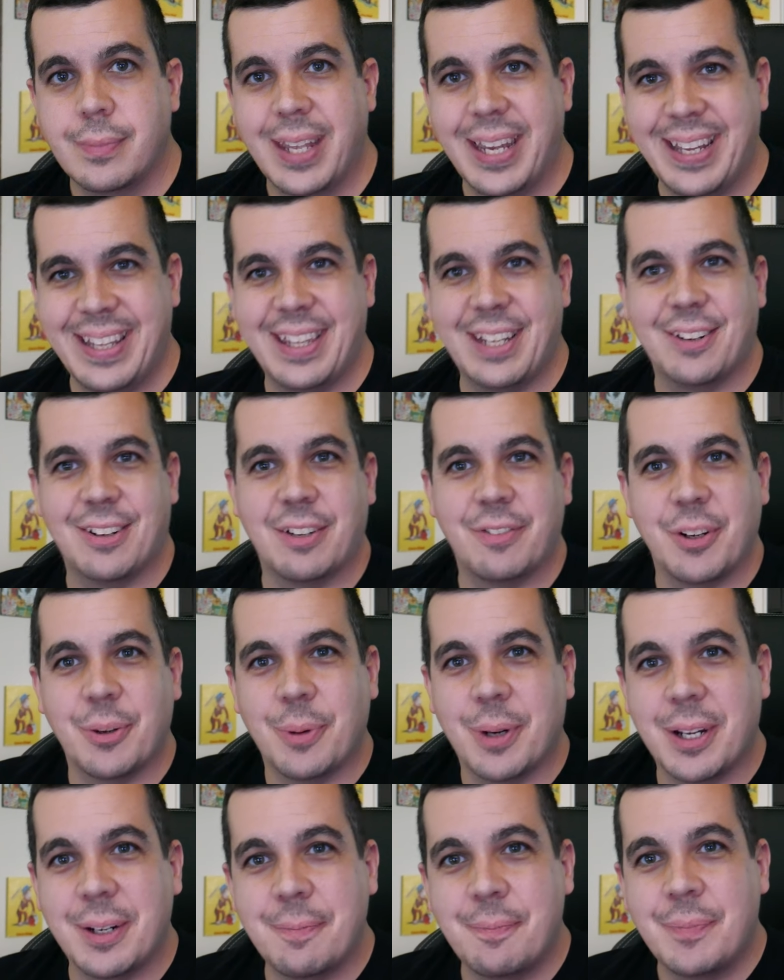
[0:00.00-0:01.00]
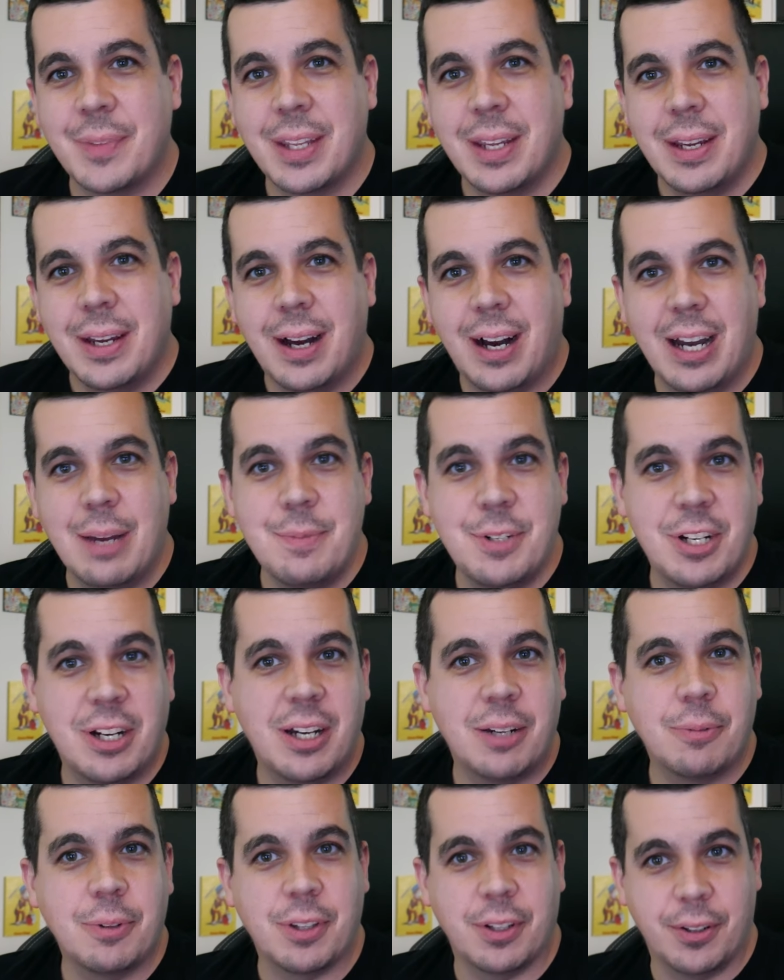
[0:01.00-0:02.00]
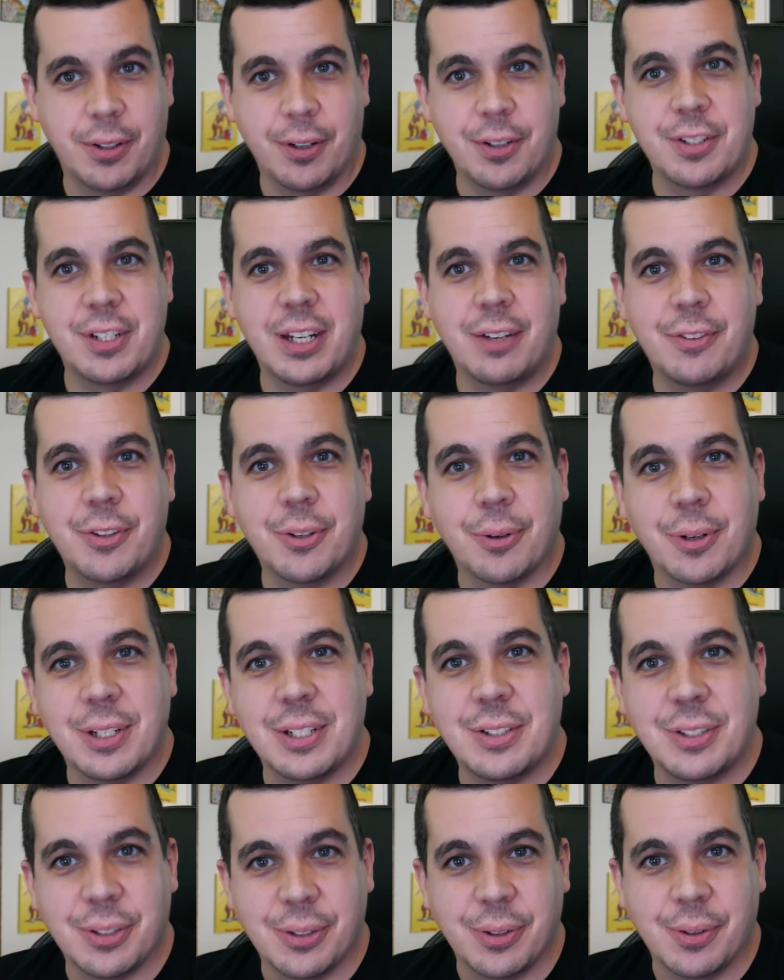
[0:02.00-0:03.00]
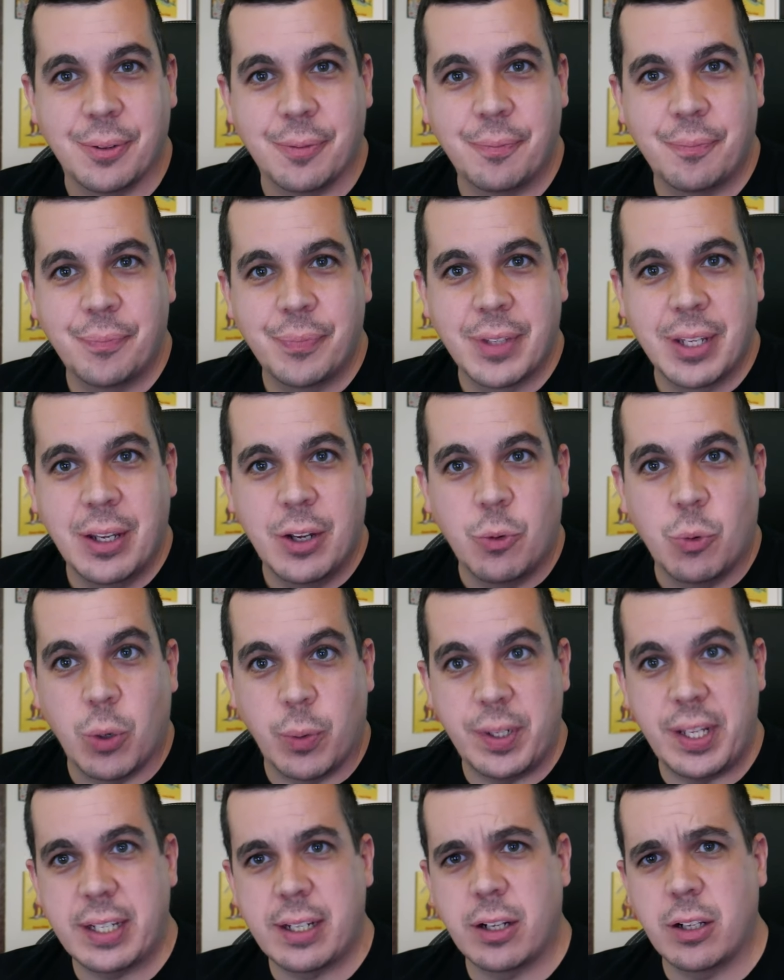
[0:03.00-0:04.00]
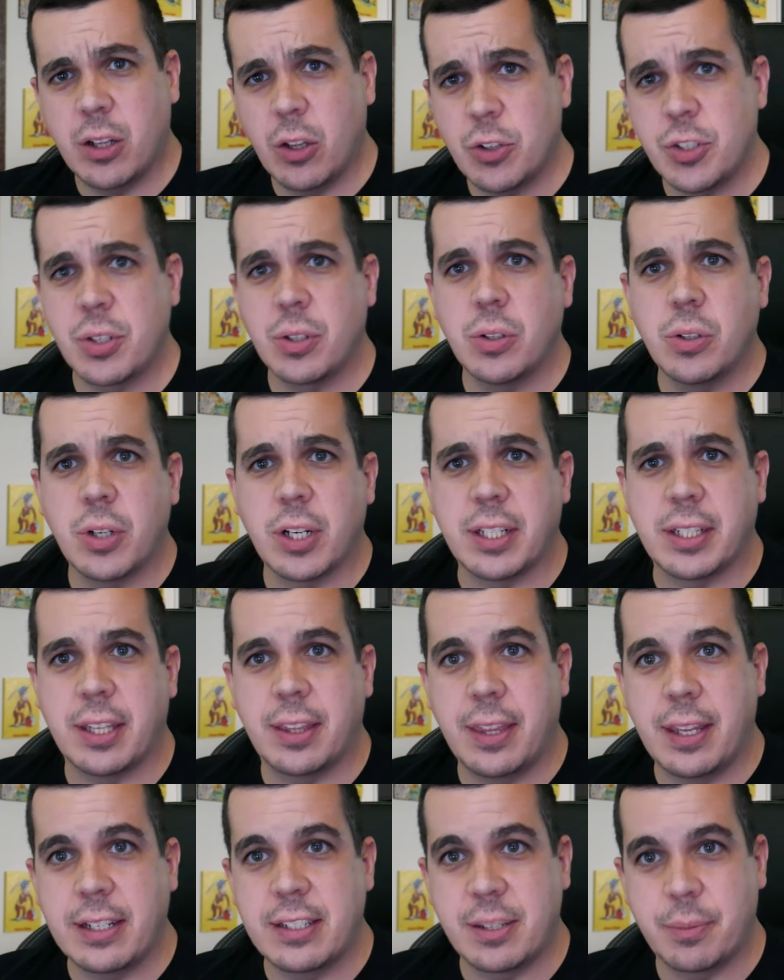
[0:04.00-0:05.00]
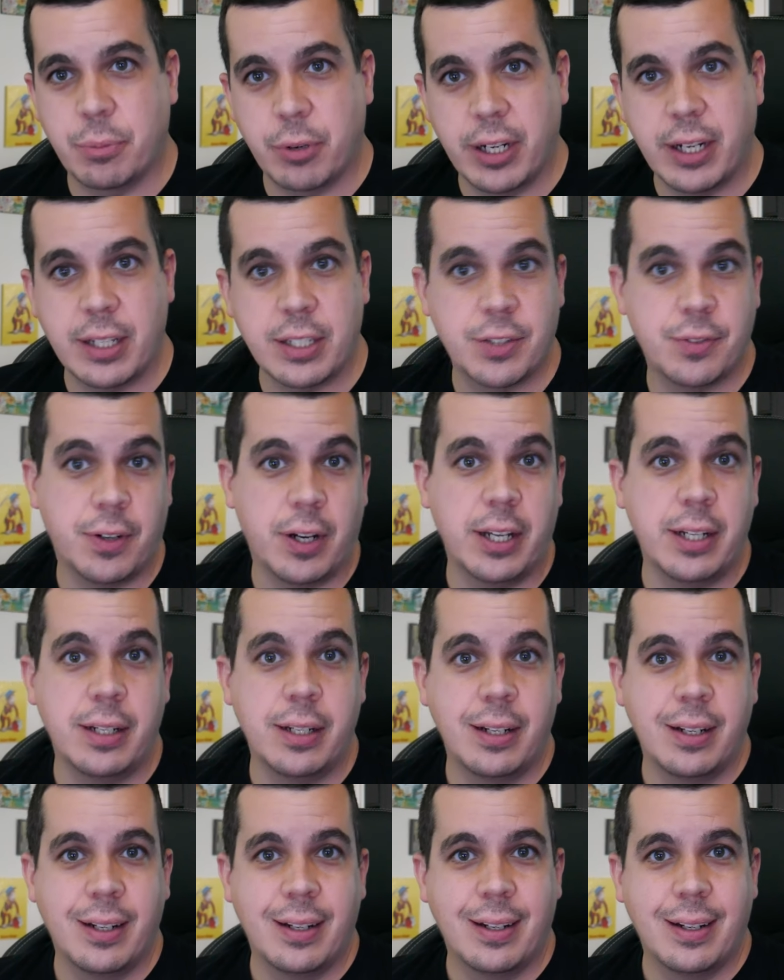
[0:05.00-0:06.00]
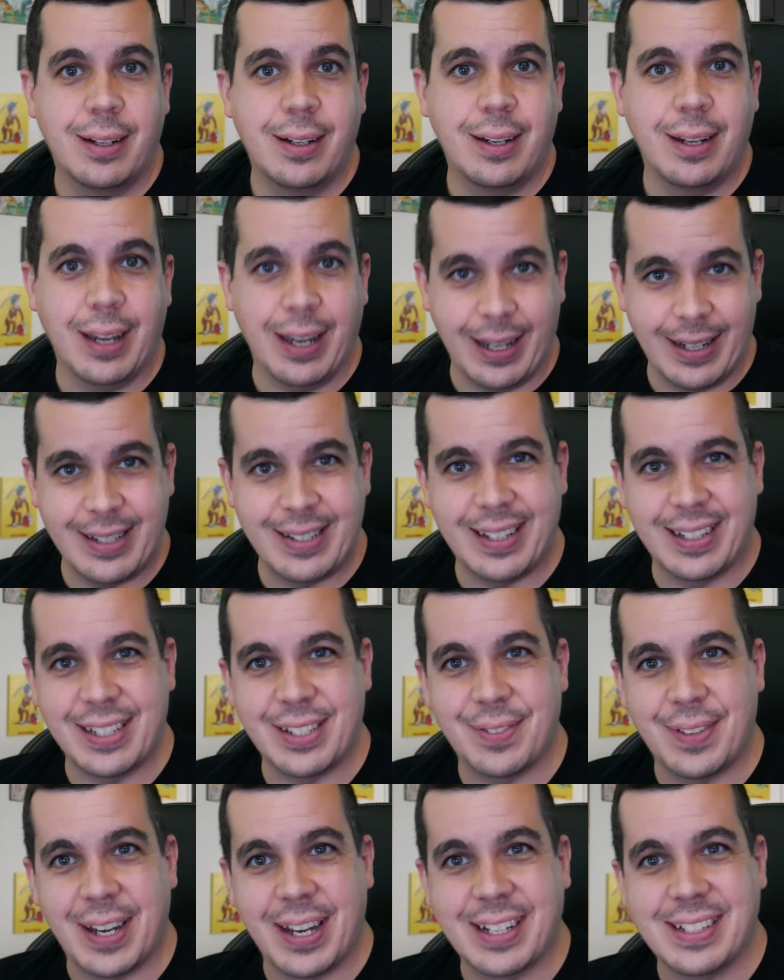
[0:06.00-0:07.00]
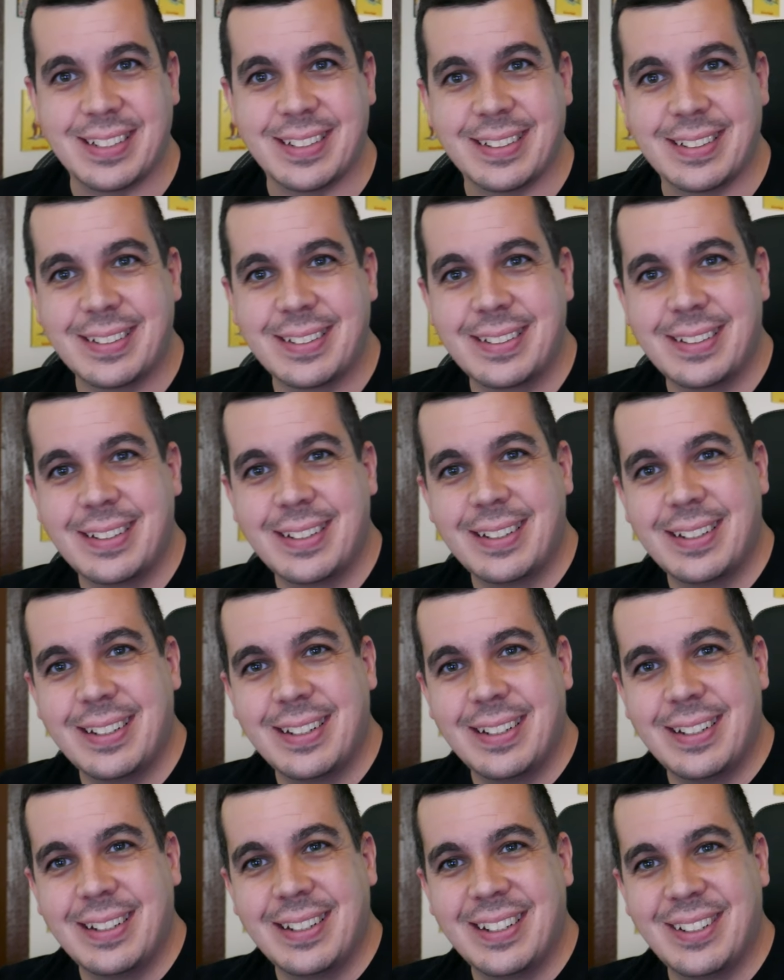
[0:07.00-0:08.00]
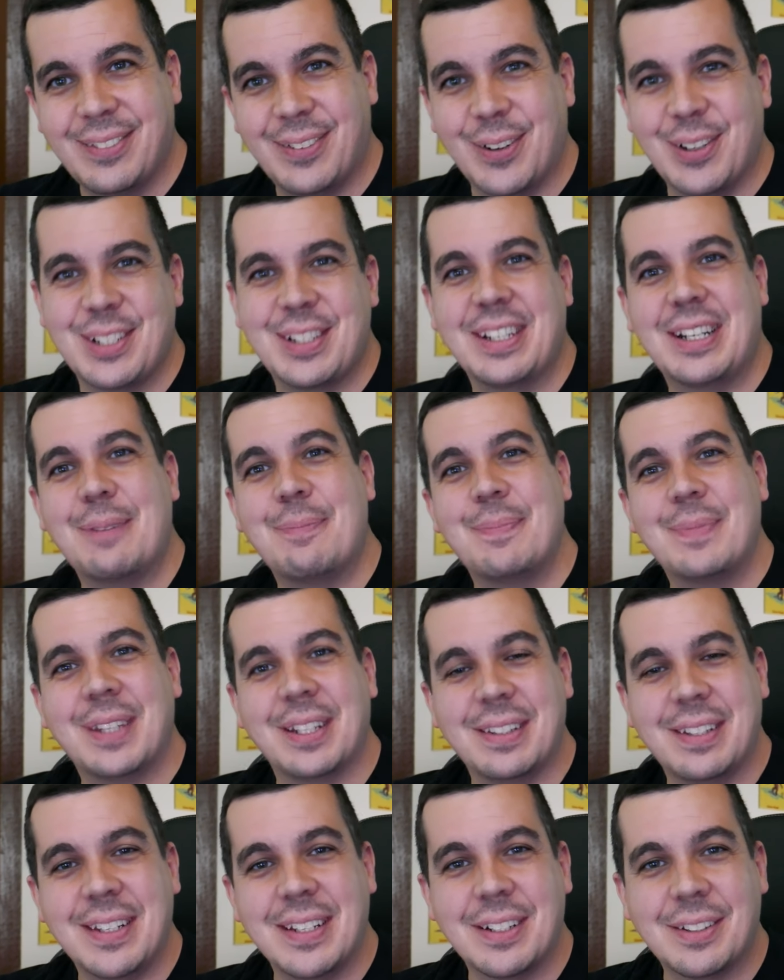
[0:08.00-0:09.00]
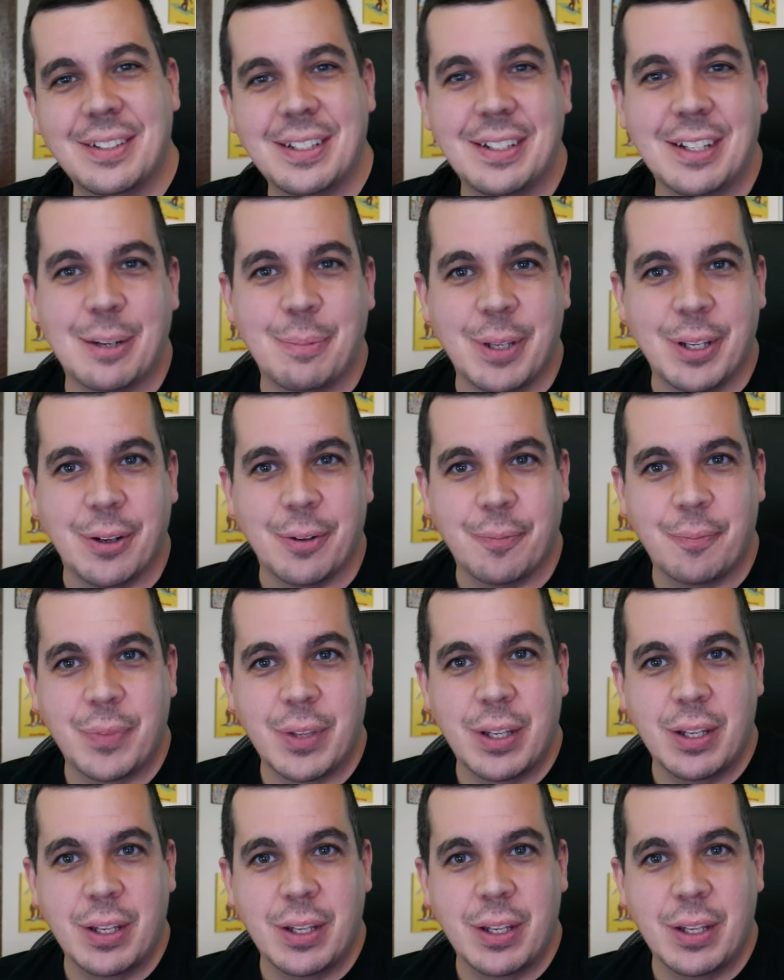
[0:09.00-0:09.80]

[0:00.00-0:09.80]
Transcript: Hey there, everyone. I'm John with Adults Have Toys Too, where we take a closer look at the things that bring us fun and satisfaction. First up, the TLDW